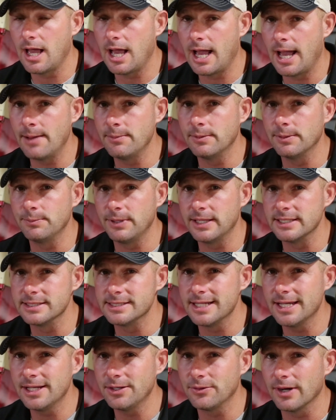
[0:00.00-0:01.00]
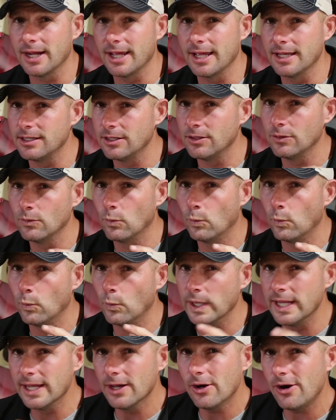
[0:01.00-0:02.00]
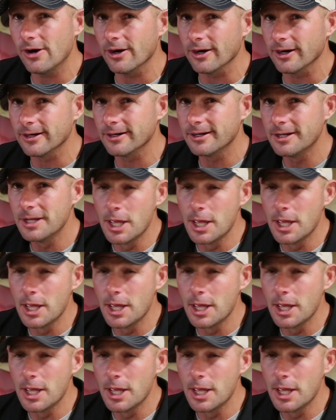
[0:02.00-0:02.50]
I'm a Penn State grad. We are.